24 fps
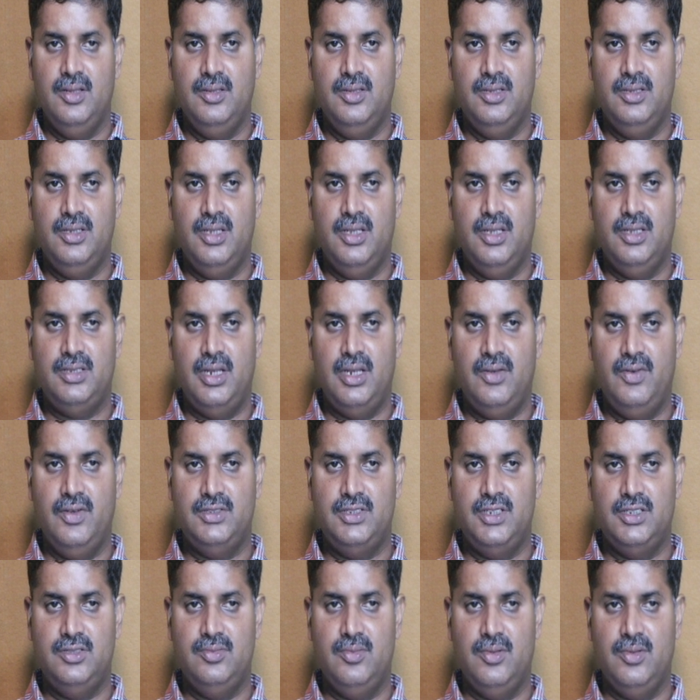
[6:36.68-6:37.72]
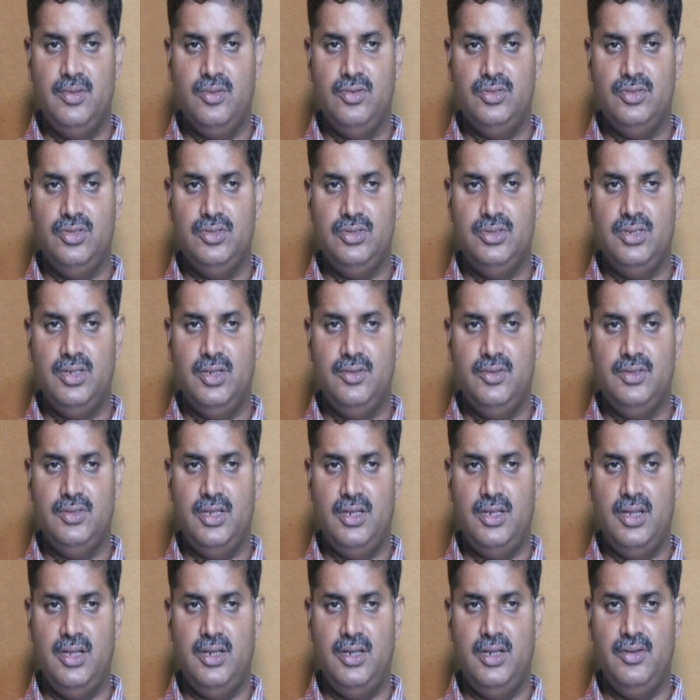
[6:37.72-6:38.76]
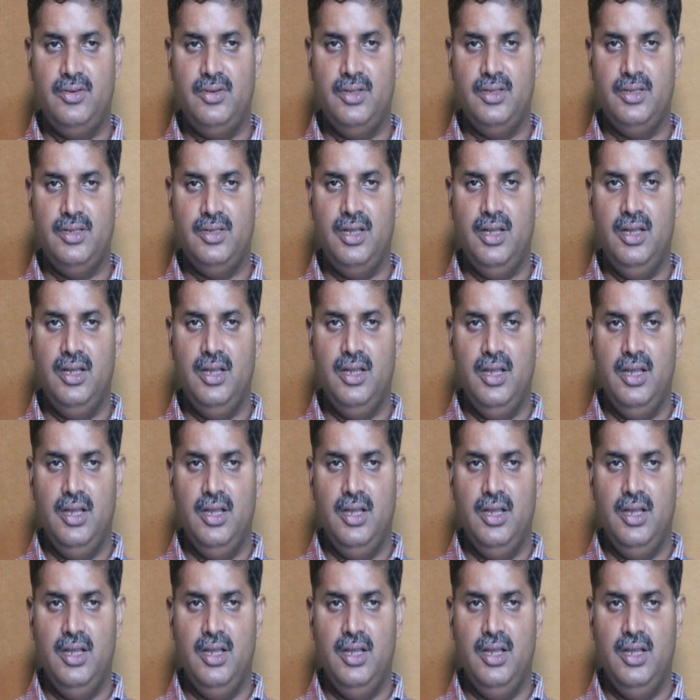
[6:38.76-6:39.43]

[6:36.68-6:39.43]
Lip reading: These are the self-assessment questions which are arrived in the